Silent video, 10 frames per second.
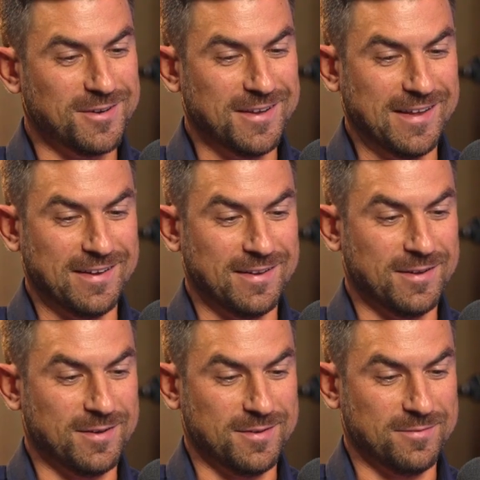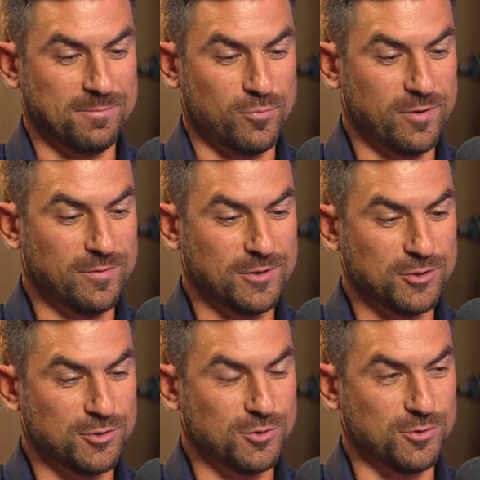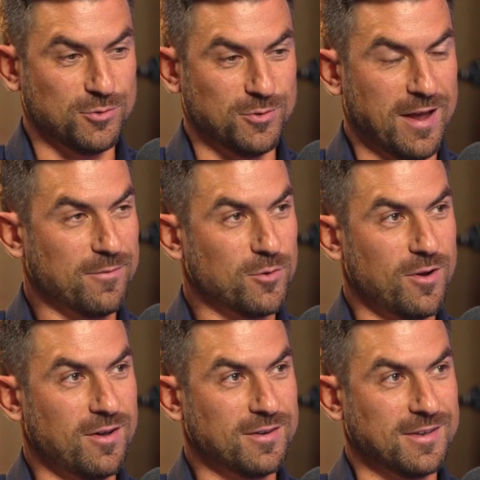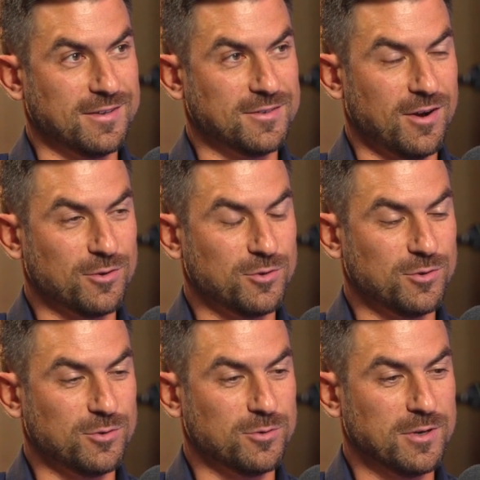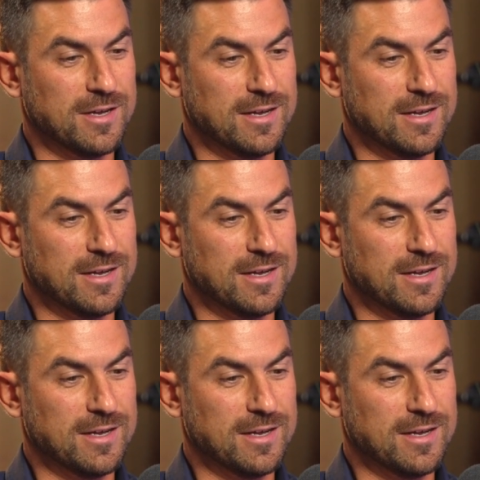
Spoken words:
and a privilege to have you on and talk to you.